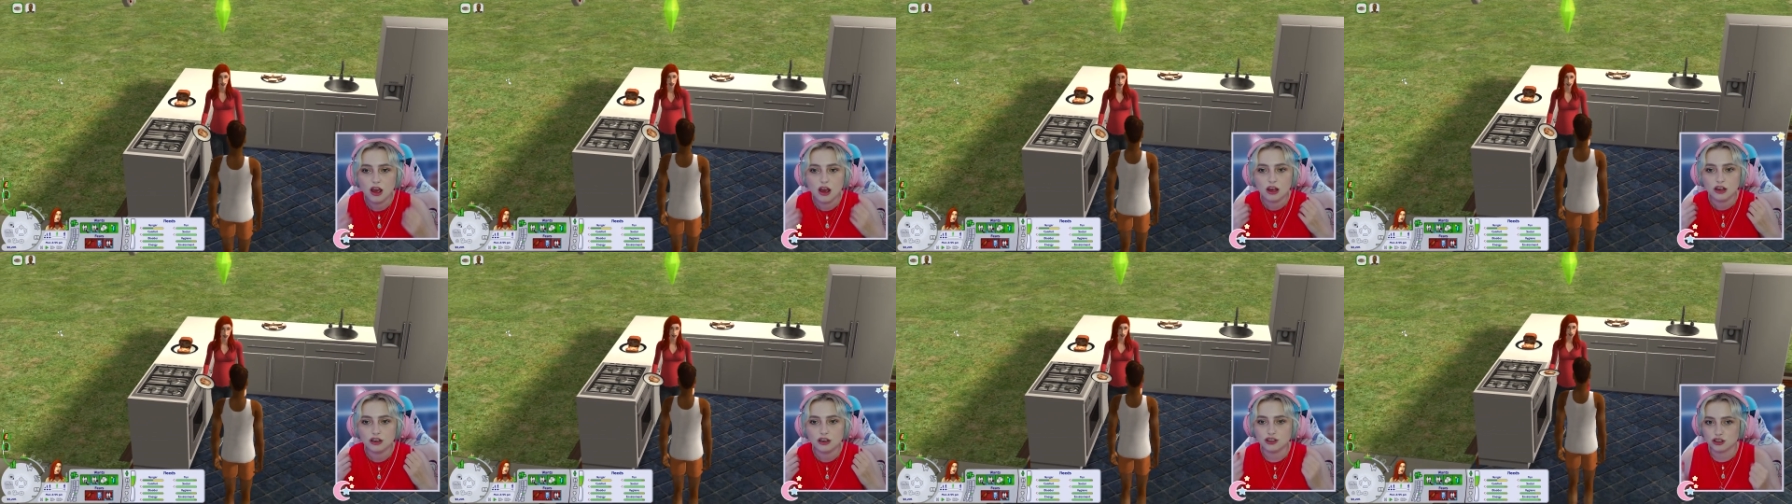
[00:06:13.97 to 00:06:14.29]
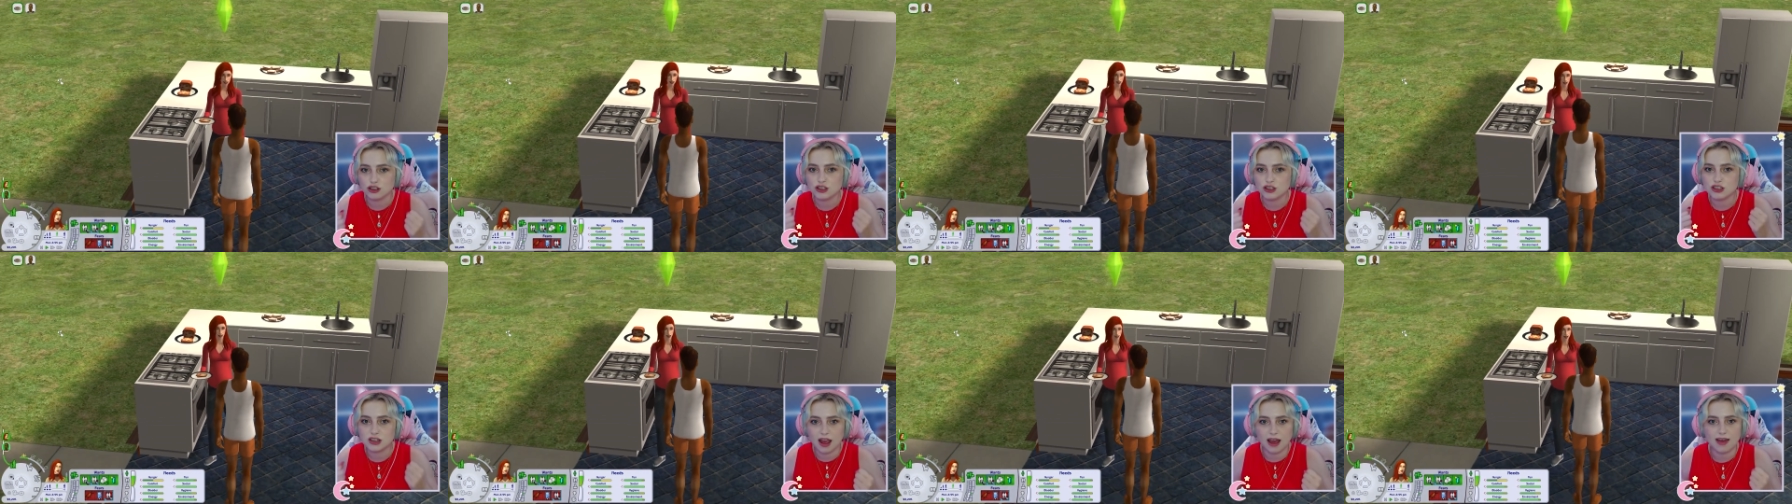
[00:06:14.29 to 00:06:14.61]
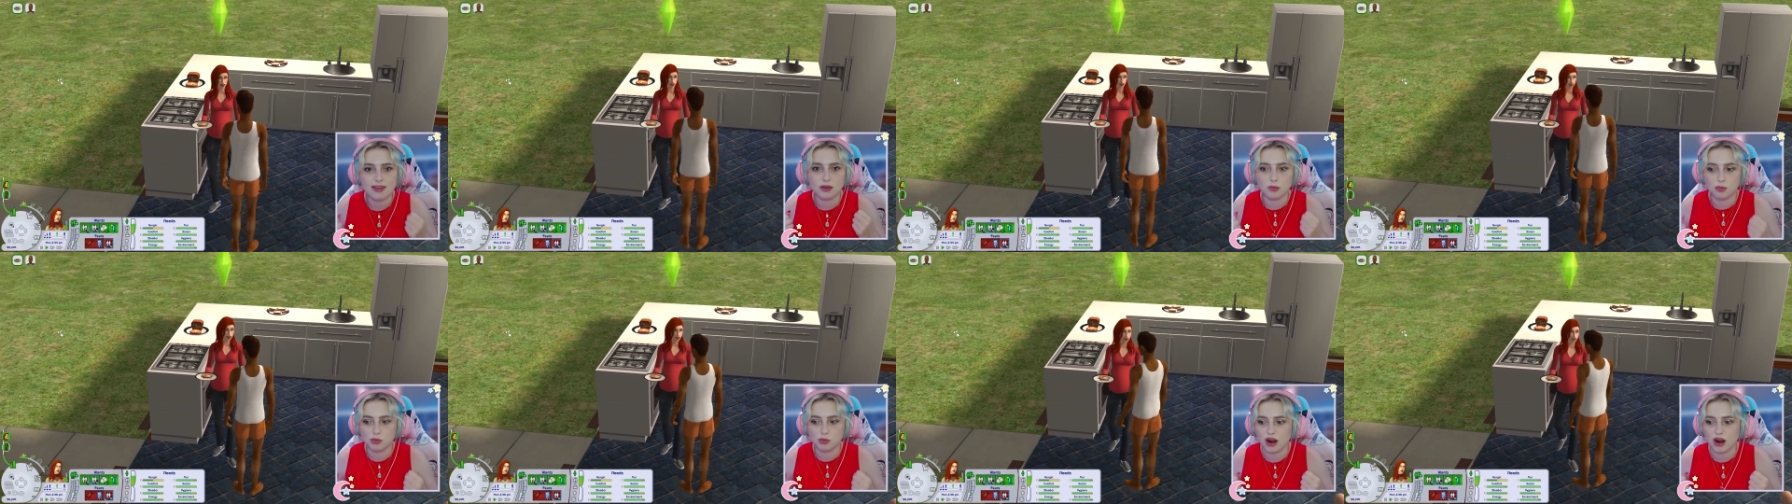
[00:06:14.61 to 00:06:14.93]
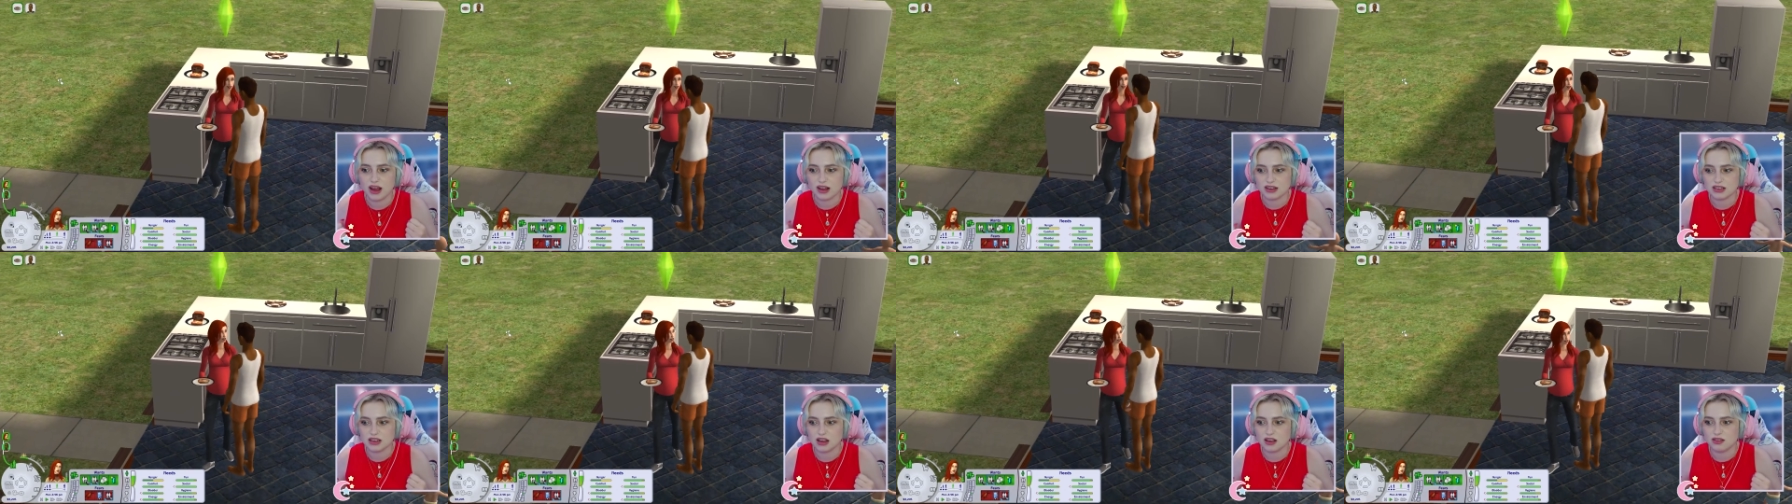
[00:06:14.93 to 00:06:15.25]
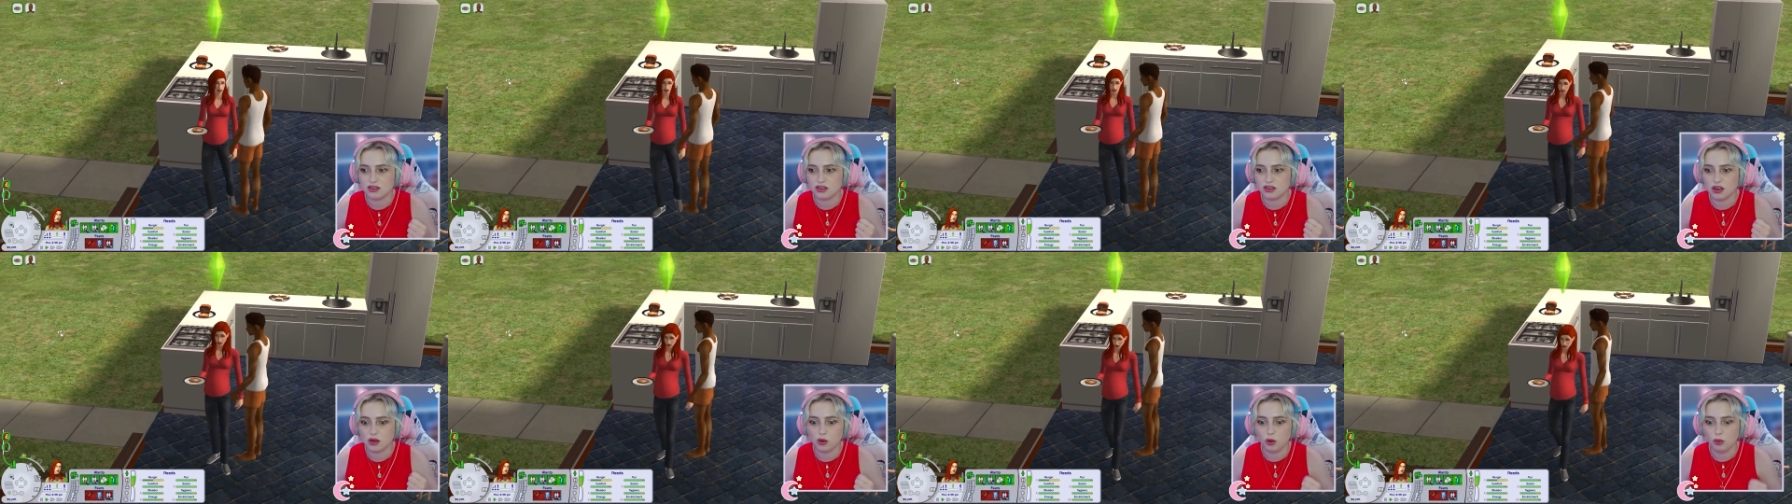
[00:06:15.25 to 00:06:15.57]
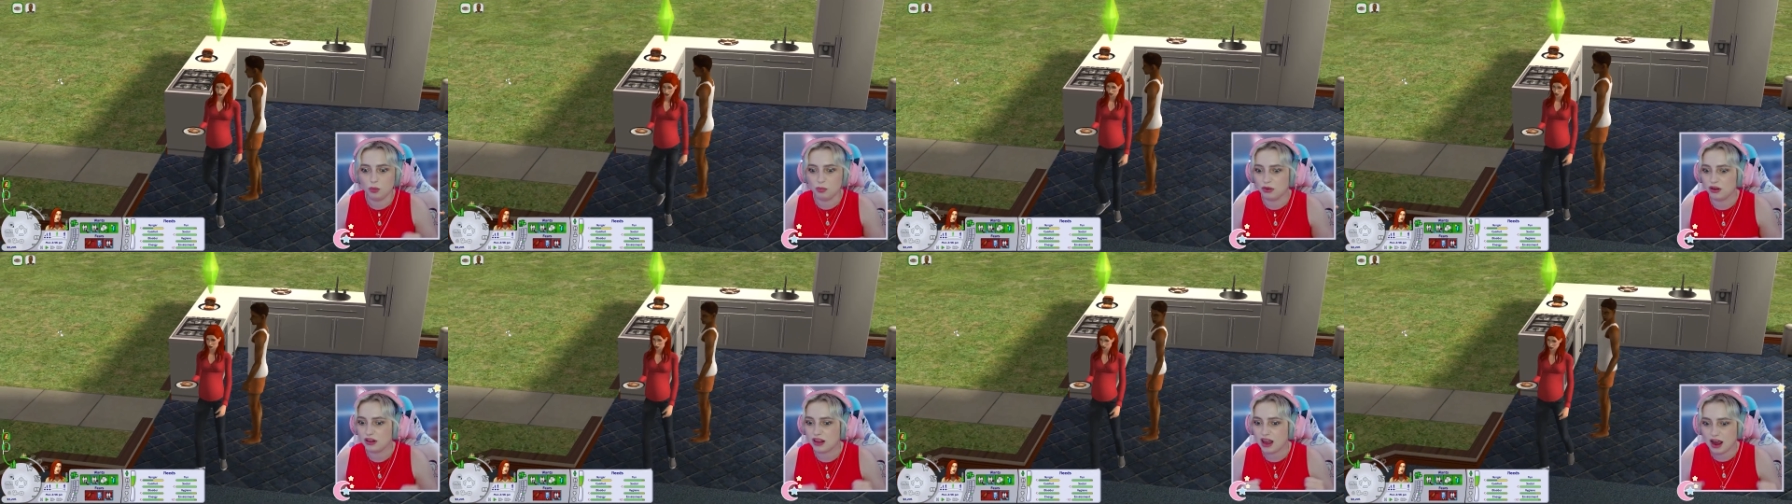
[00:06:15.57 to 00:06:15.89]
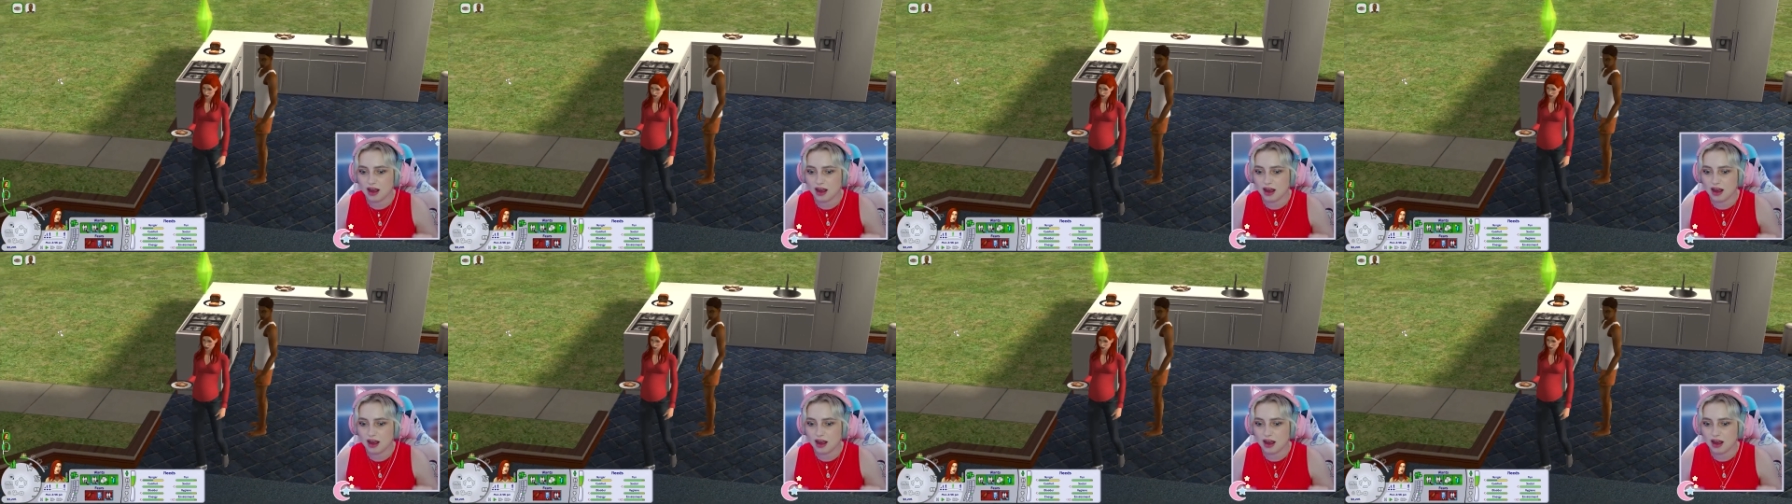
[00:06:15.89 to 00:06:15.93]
just get the bread. They will pull it